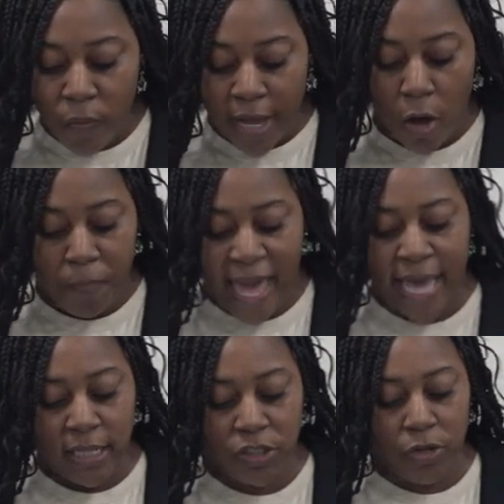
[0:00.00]
we
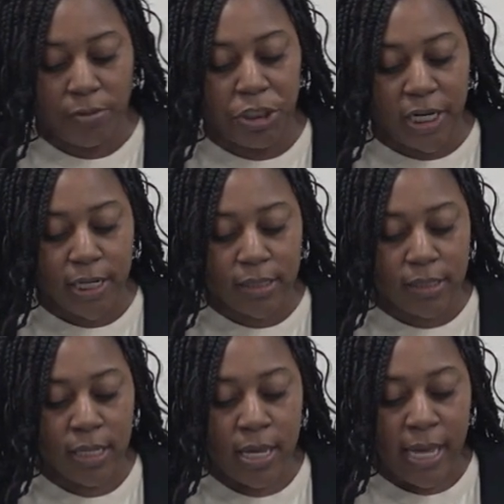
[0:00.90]
obeying the
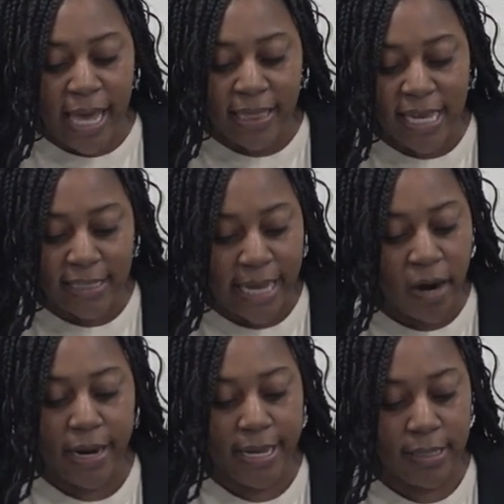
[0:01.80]
scriptures in these
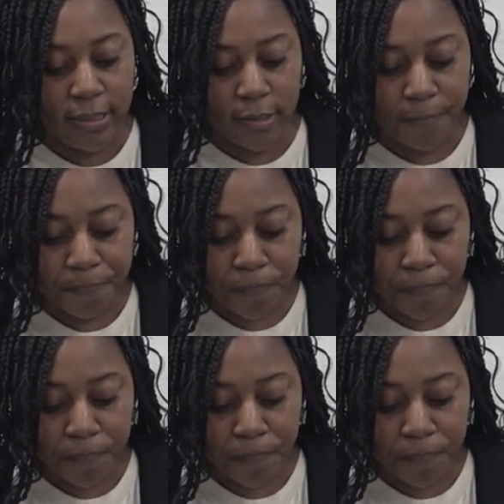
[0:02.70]
areas?